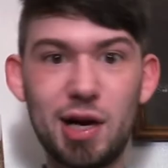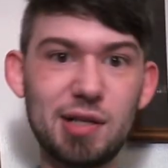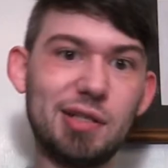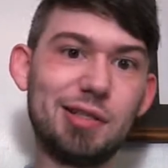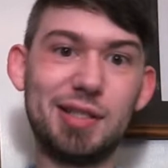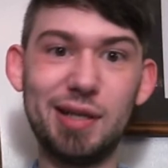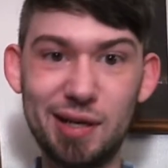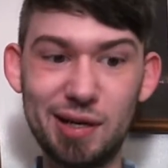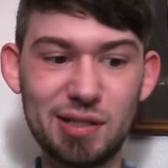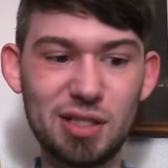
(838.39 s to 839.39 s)
Nazi
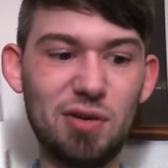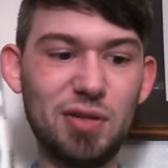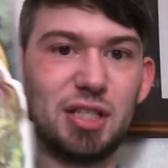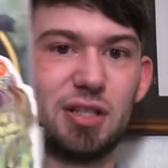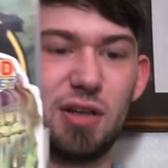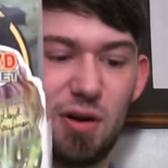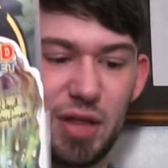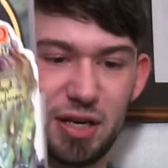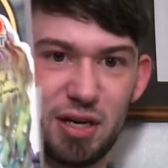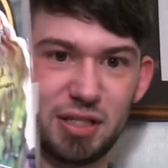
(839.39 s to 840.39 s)
stance, all
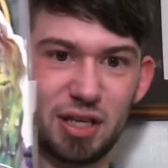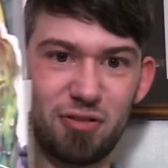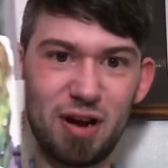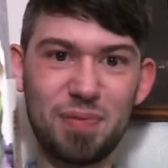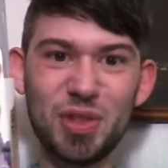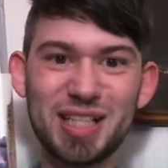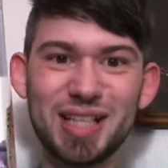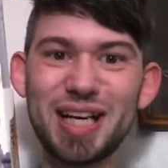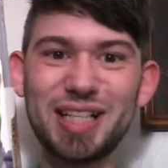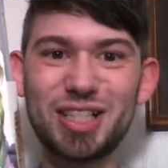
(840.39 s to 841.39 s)
that Nazi crap. But this
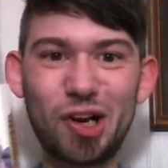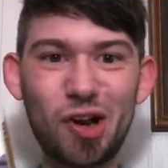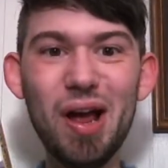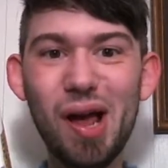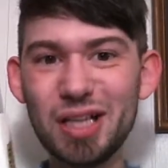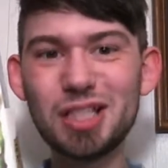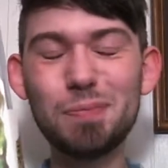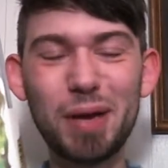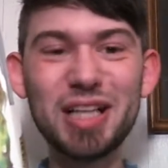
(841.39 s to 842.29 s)
is like this is